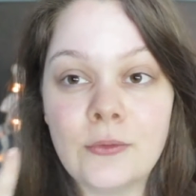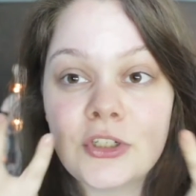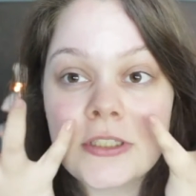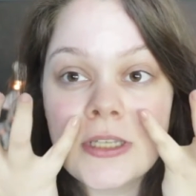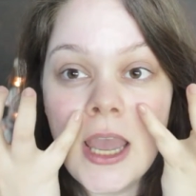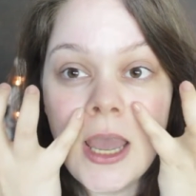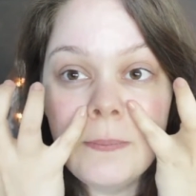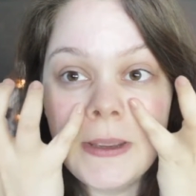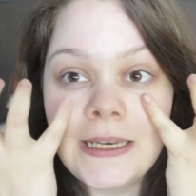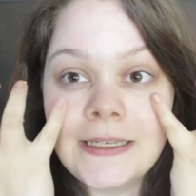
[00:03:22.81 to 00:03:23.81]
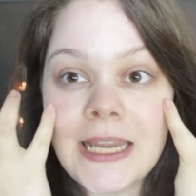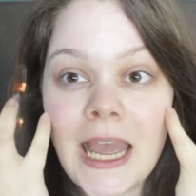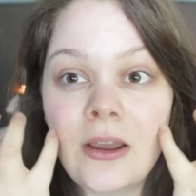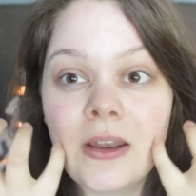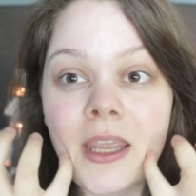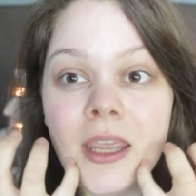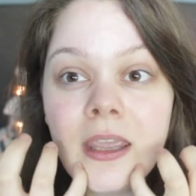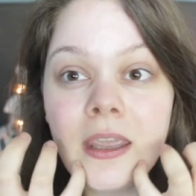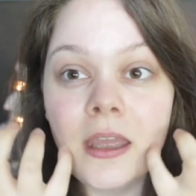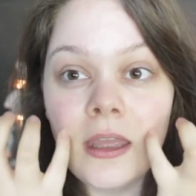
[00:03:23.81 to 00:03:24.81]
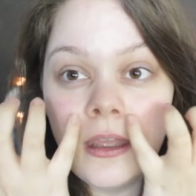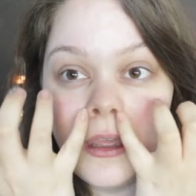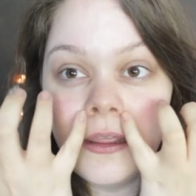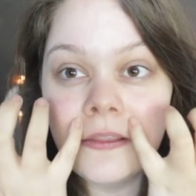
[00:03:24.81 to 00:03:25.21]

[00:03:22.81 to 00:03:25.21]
which is mainly down here,